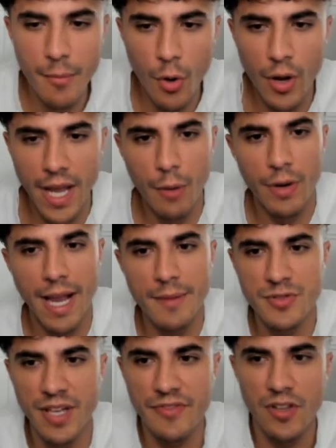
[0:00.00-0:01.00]
Okay, we
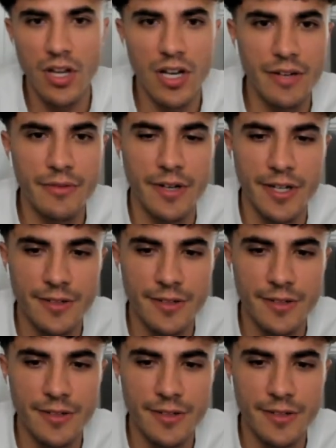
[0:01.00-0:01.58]
absolutely have to lock in right now.